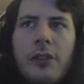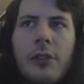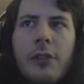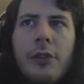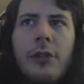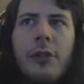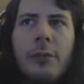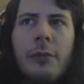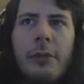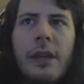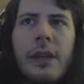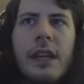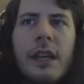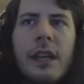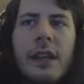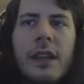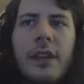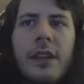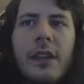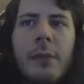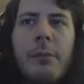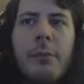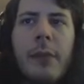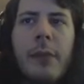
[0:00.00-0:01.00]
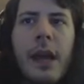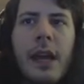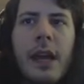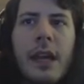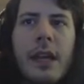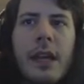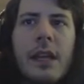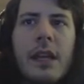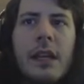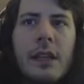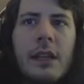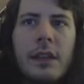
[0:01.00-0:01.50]
you to be in the
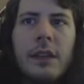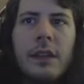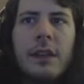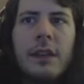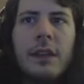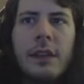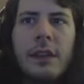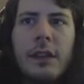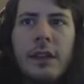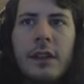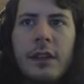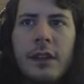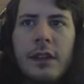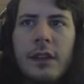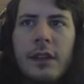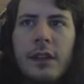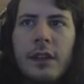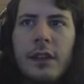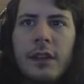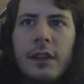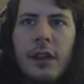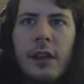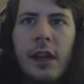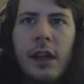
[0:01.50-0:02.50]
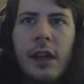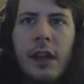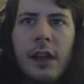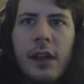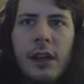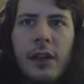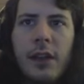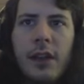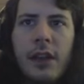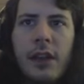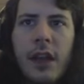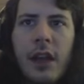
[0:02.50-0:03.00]
maze. And
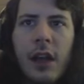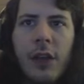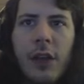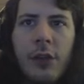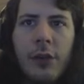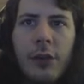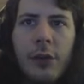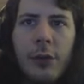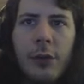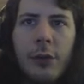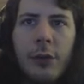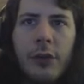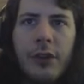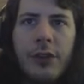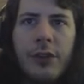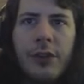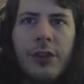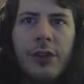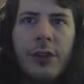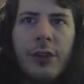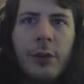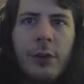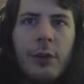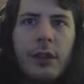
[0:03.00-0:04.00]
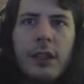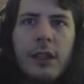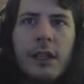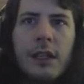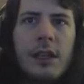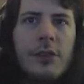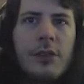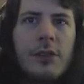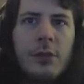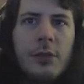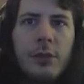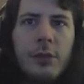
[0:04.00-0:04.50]
the other ones don't
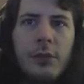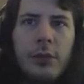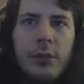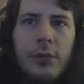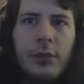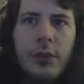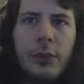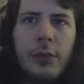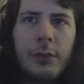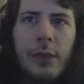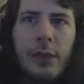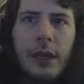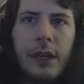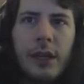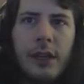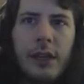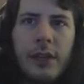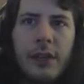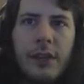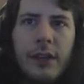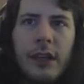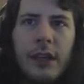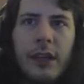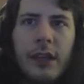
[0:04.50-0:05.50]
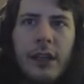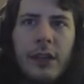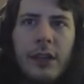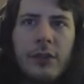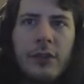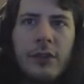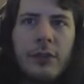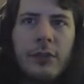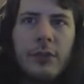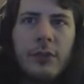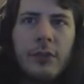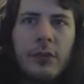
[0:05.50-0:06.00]
lead you to the maze, they
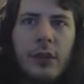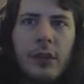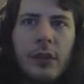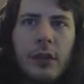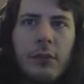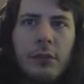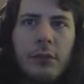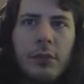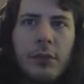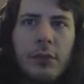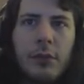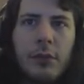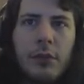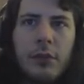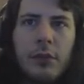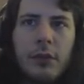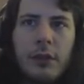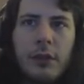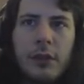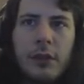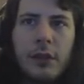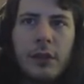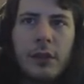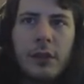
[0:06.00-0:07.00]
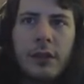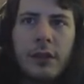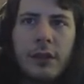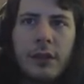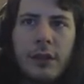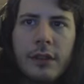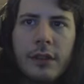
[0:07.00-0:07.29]
lead you to computers.